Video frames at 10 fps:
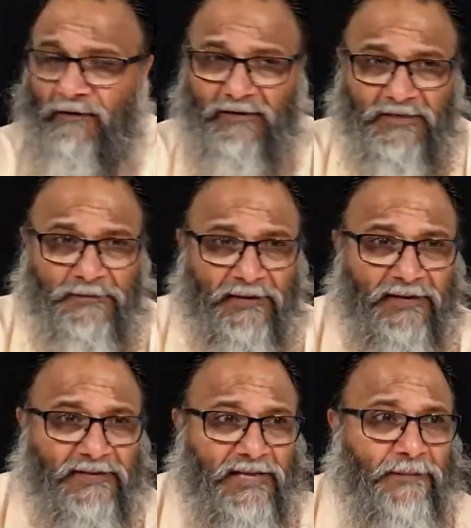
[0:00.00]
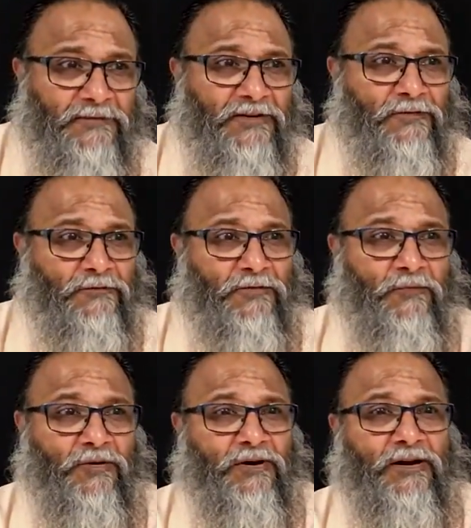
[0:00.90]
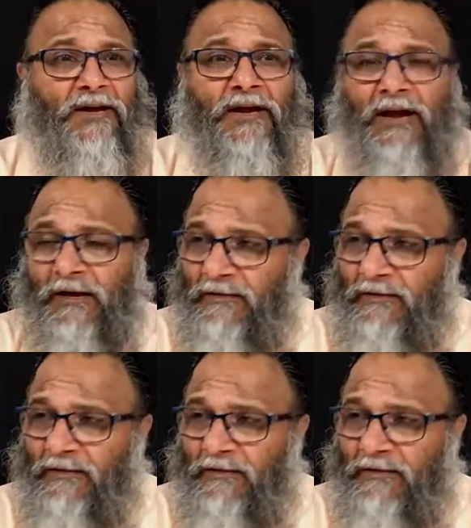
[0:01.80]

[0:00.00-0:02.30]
I have experienced the absence of the world.